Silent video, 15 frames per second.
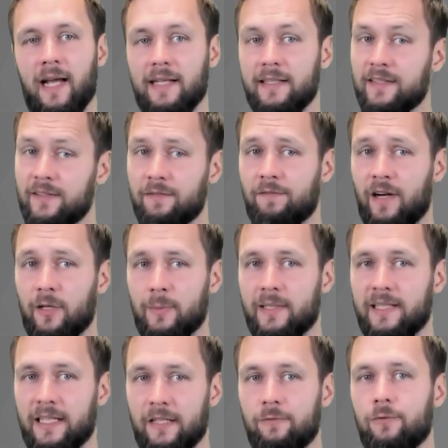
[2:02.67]
And this environment
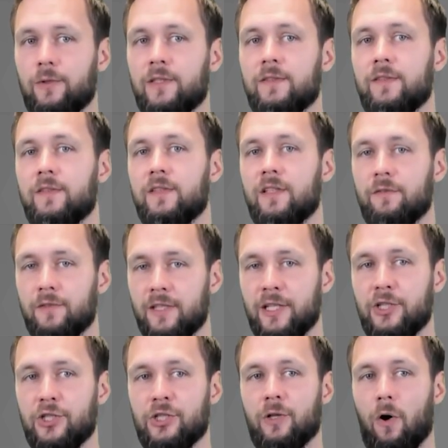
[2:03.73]
influences the
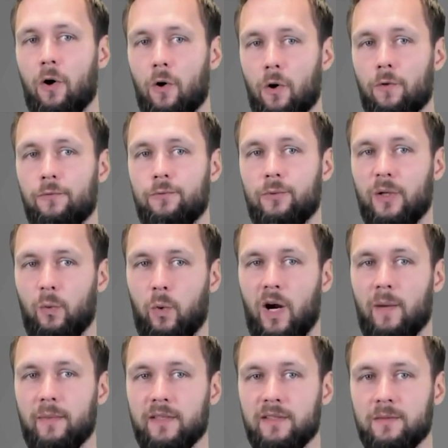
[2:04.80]
definition of
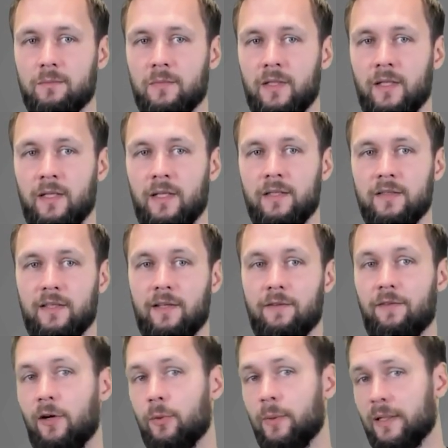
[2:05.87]
requirements. The
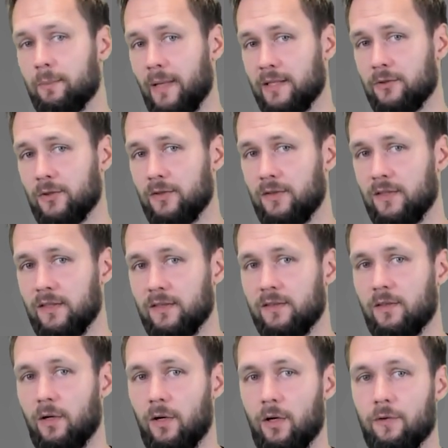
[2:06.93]
environment might
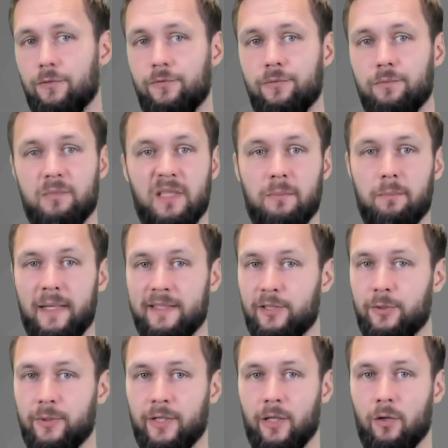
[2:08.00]
consist of
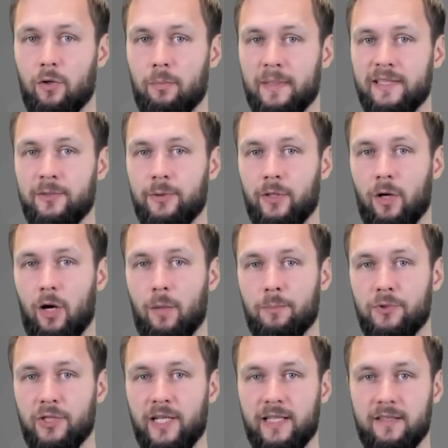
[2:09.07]
immaterial or material
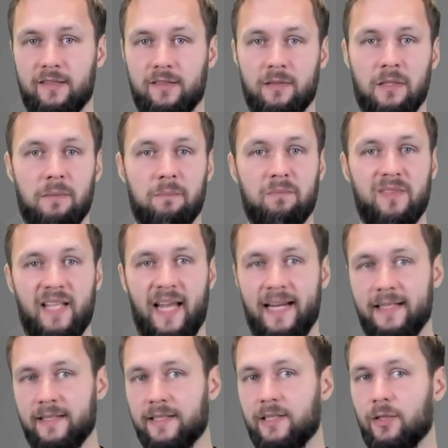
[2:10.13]
objects,
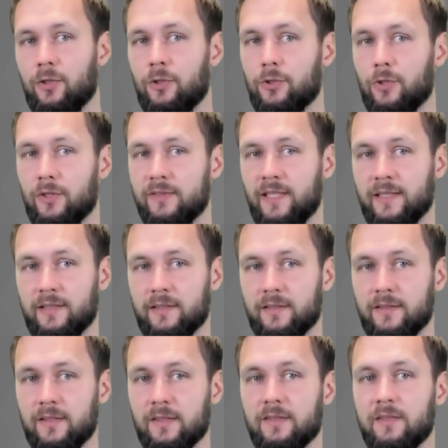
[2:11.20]
technical or non-technical
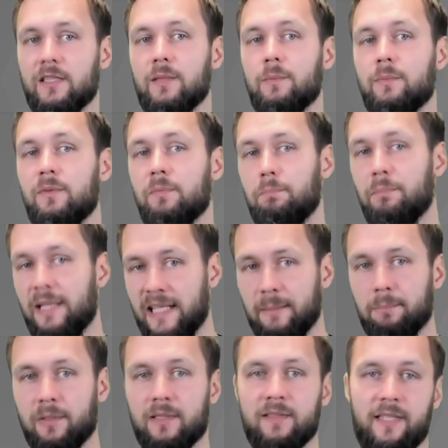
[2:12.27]
systems,
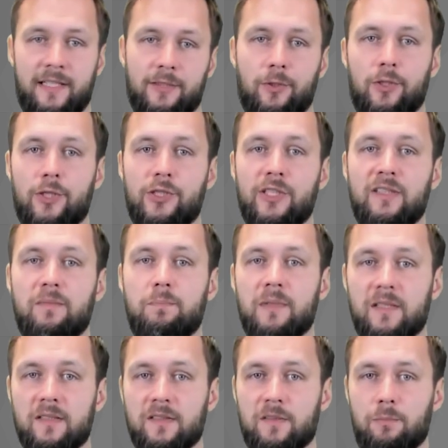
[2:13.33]
people, technologies,
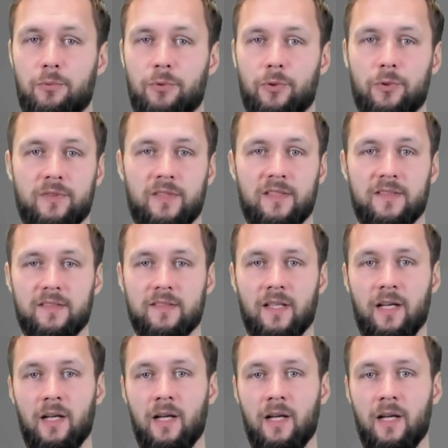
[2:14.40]
business processes,